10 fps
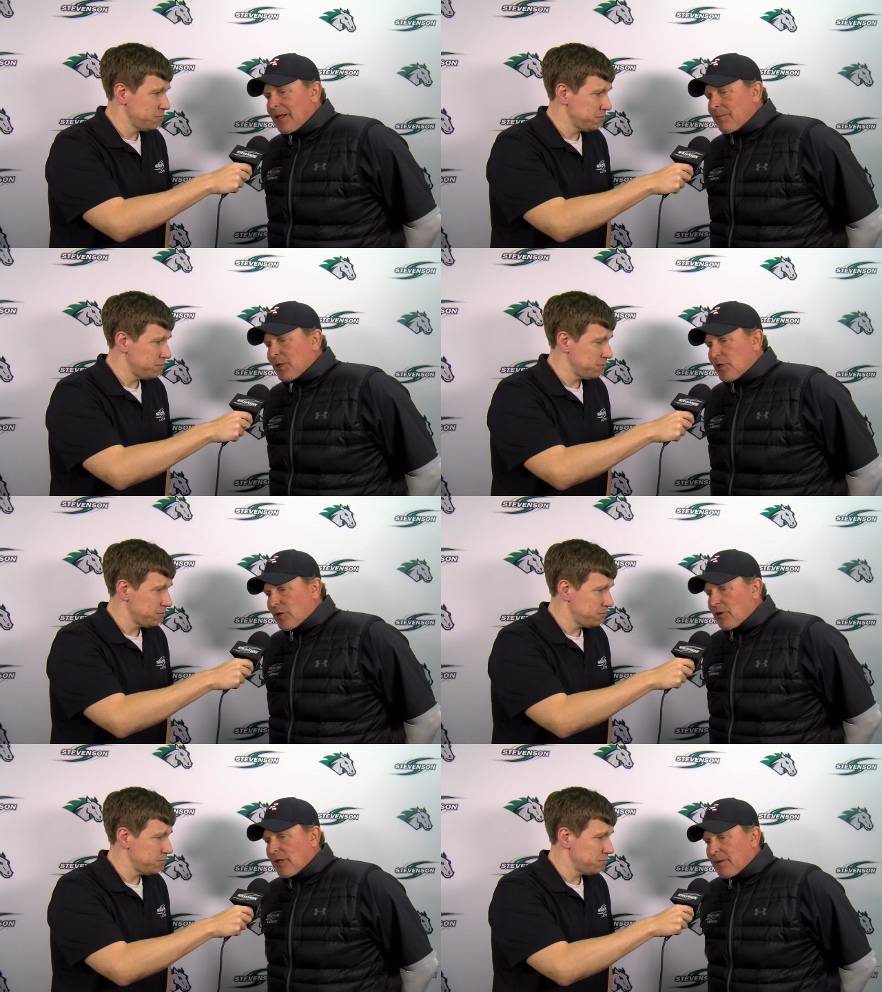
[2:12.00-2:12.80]

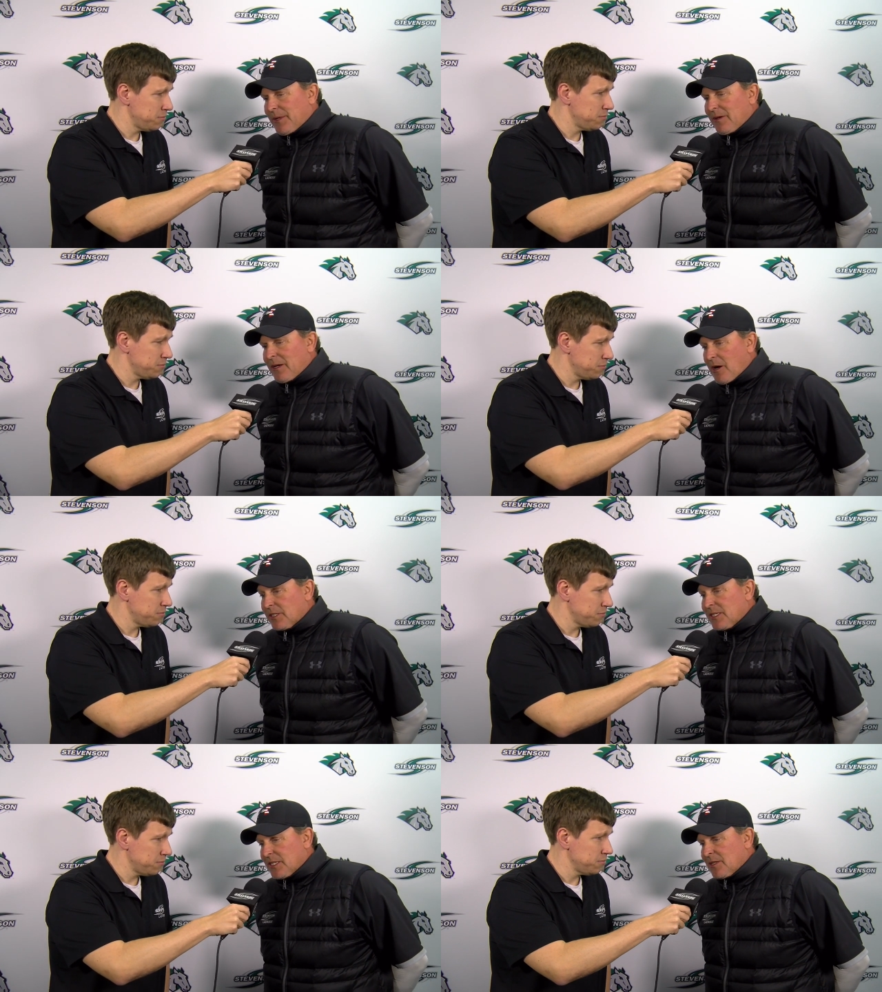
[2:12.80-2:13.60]
Speaker 1: mature a little bit in our
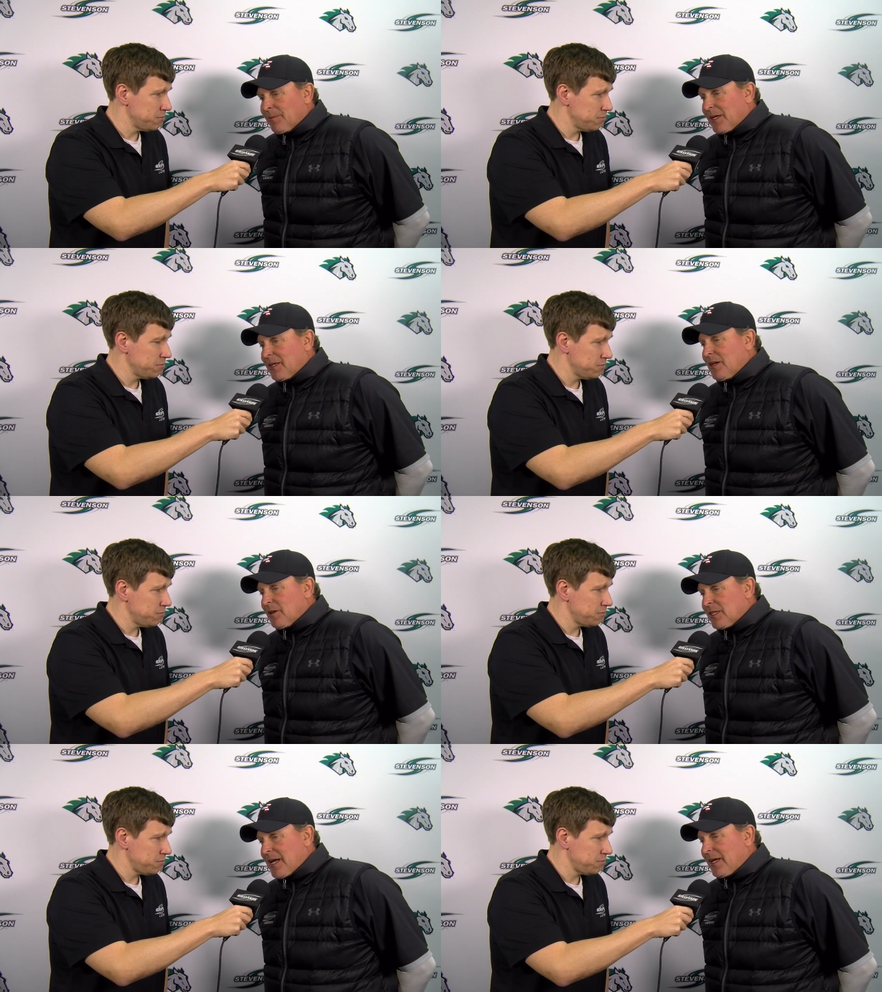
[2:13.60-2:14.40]
system. But, you know,
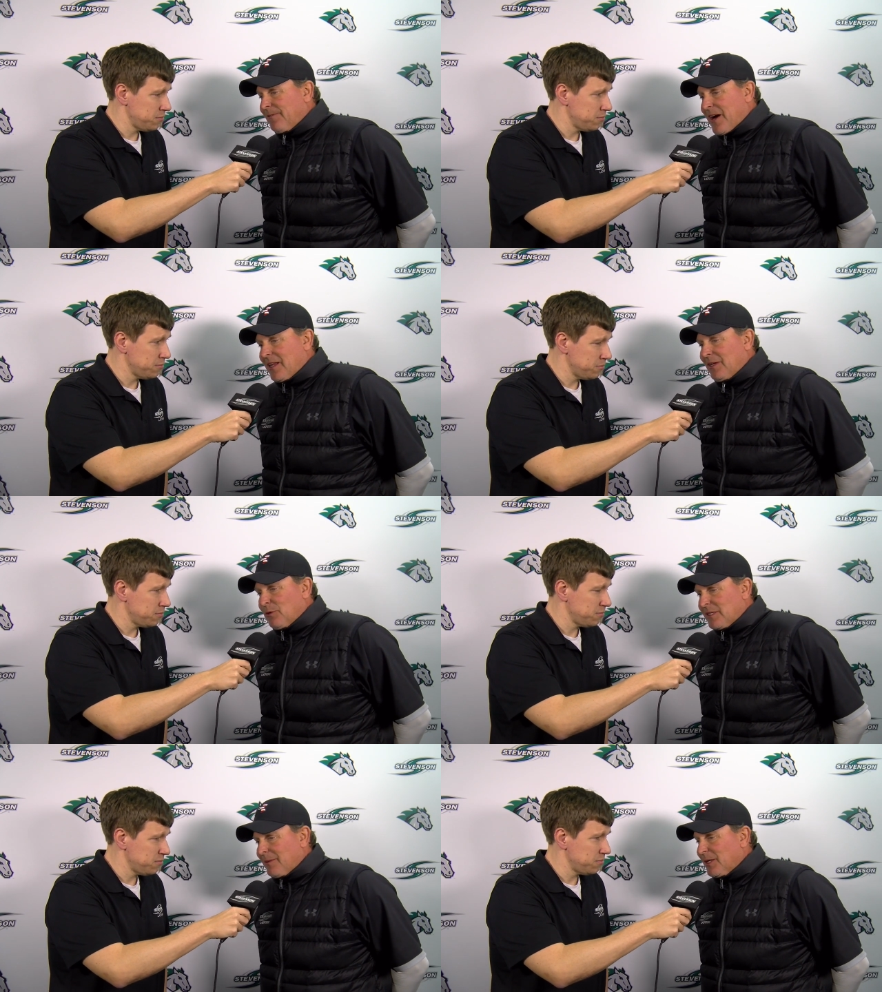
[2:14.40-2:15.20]
today he finally
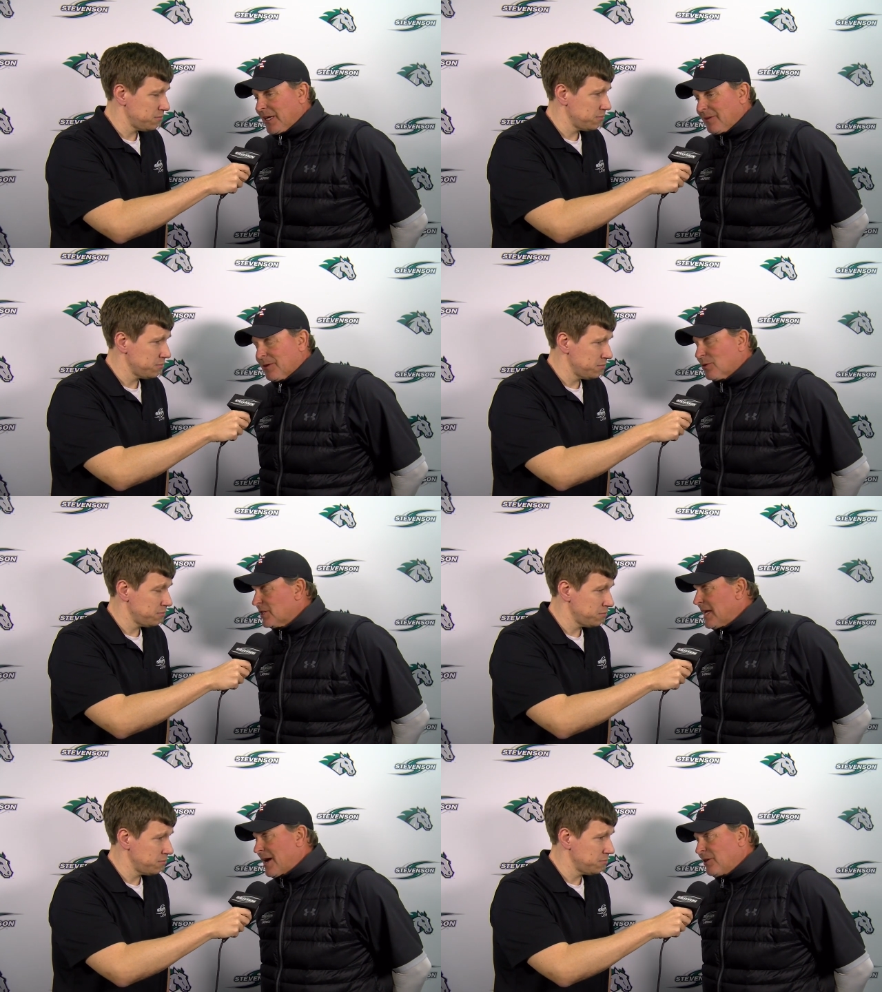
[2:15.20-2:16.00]
was able to get him the
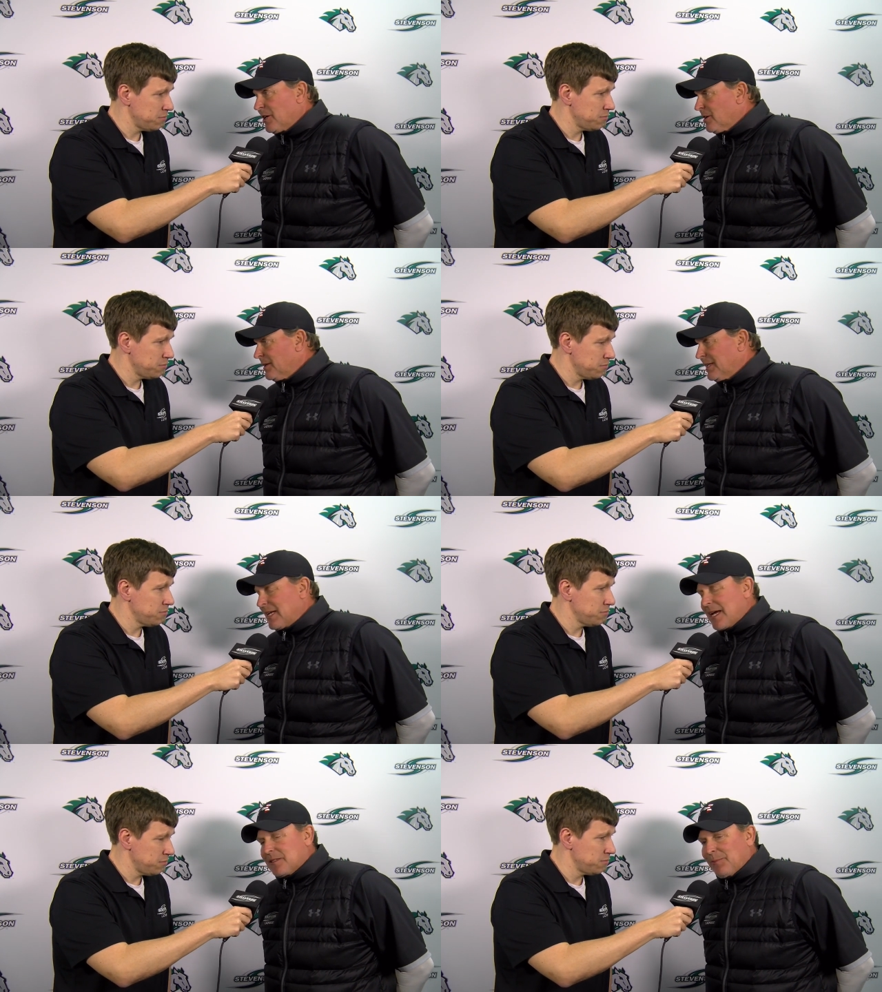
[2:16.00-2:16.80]
going downhill, and
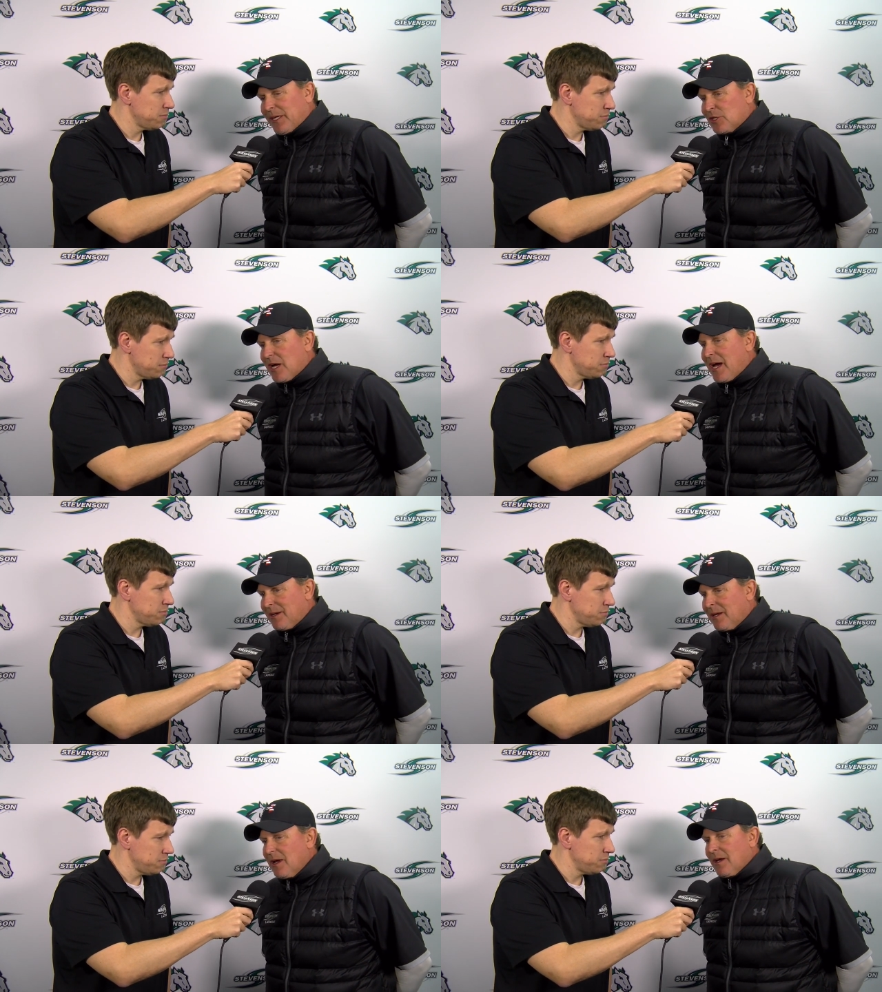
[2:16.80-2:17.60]
he has a big shot,
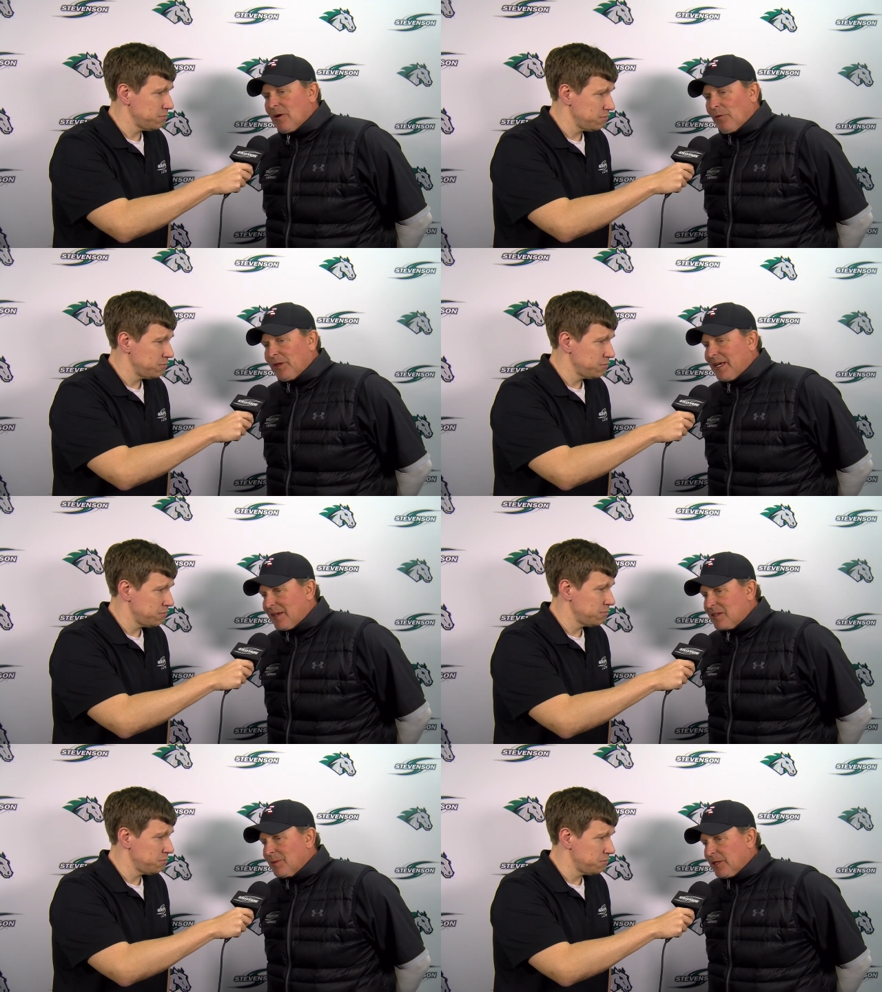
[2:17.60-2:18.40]
and, and hopefully that
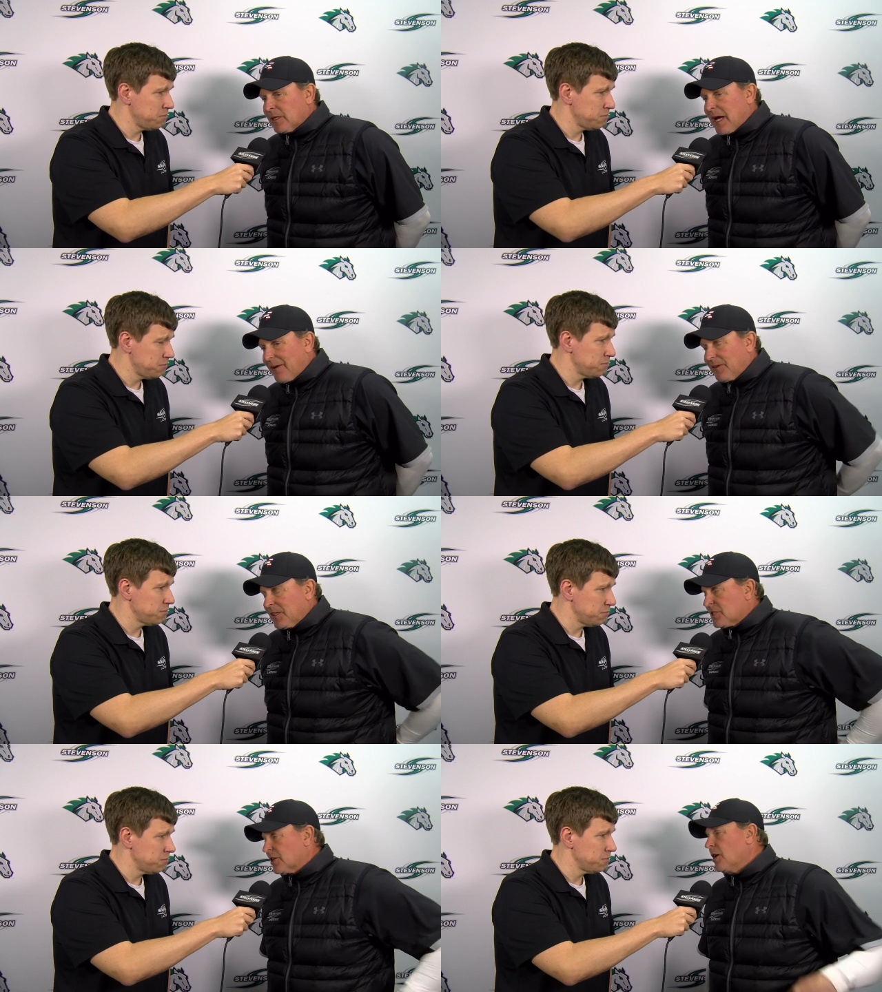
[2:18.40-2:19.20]
gives him a little
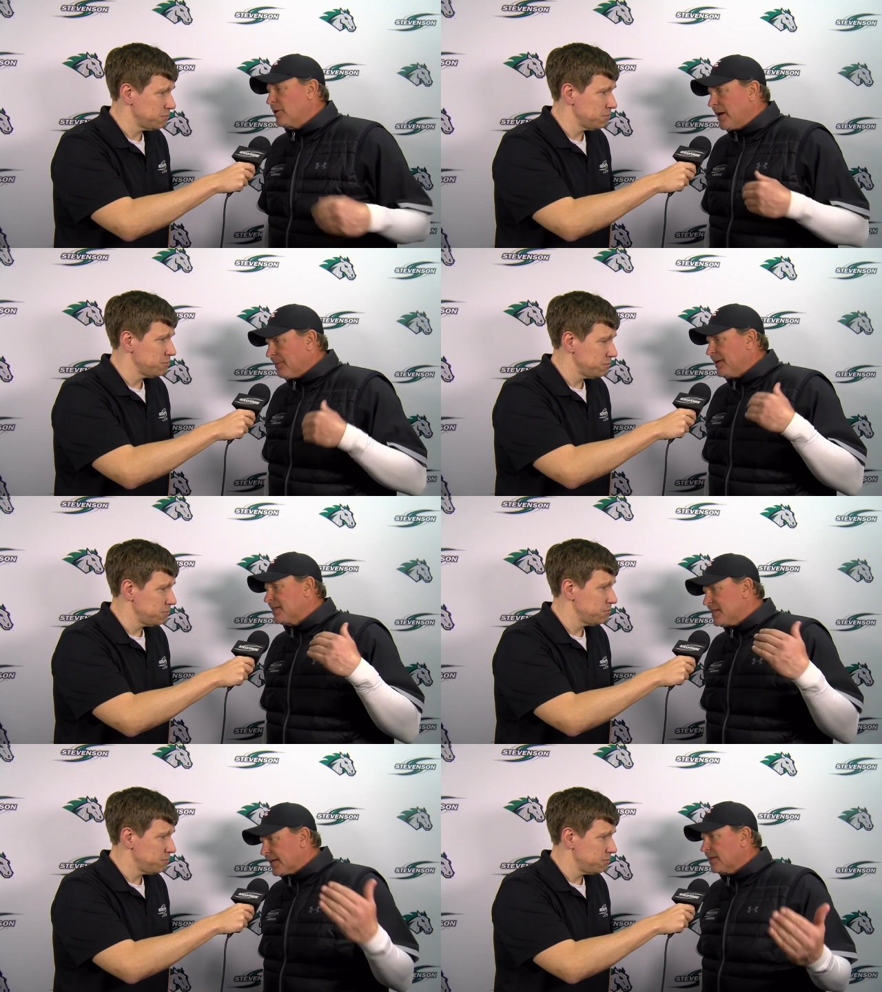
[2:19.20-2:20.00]
confidence to go to help
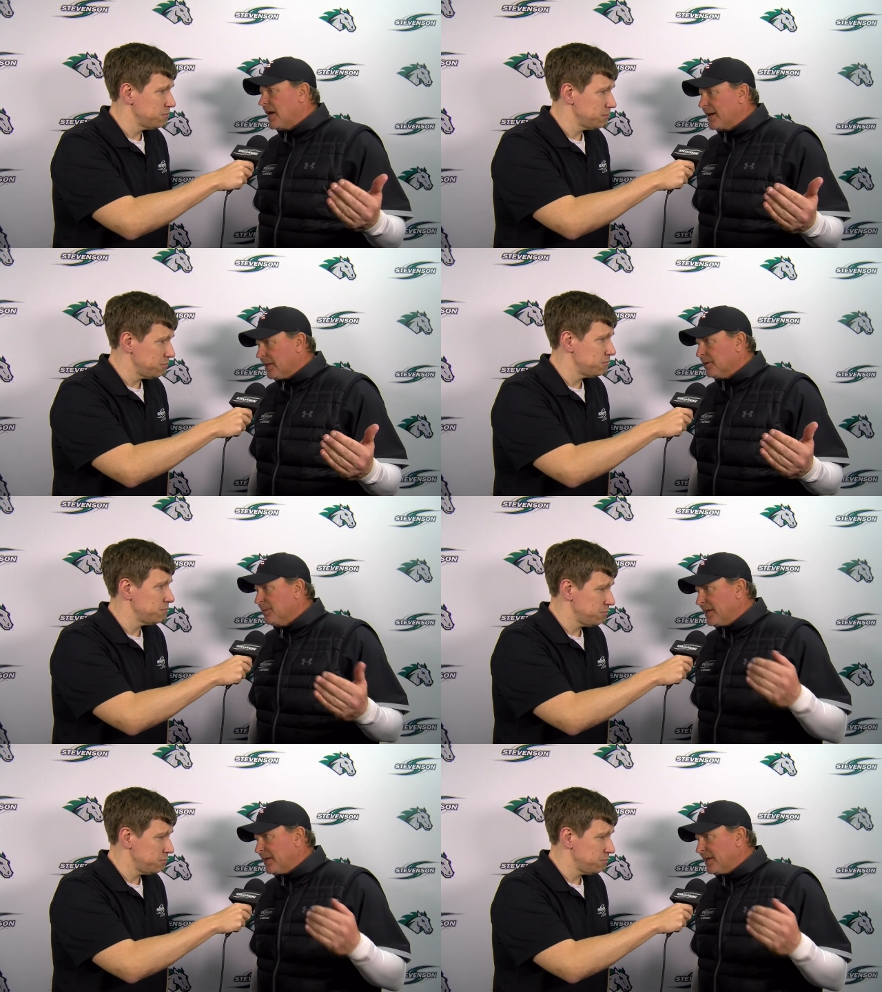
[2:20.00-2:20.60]
that second line a little bit.